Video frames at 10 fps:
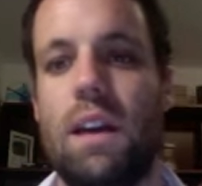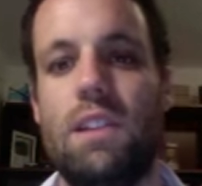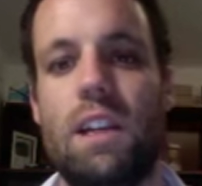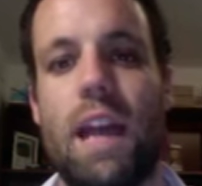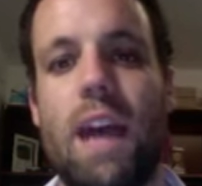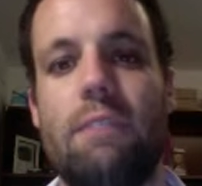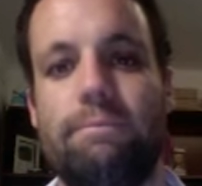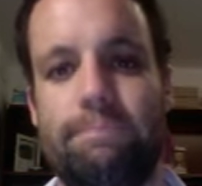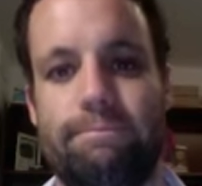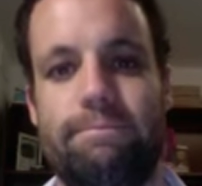check it out.
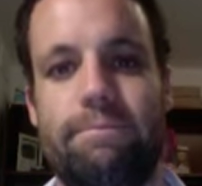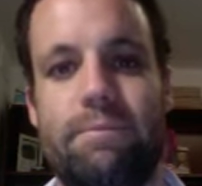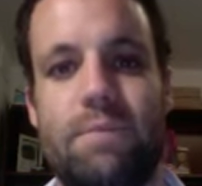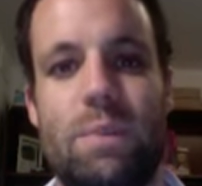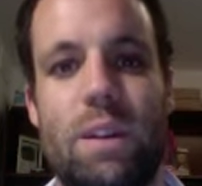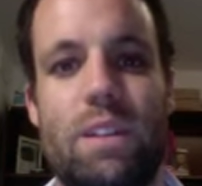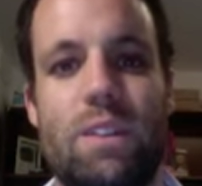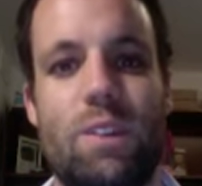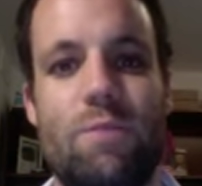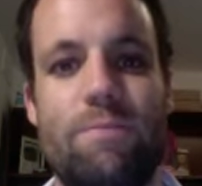Speak to you
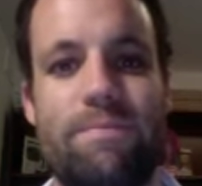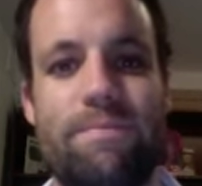soon.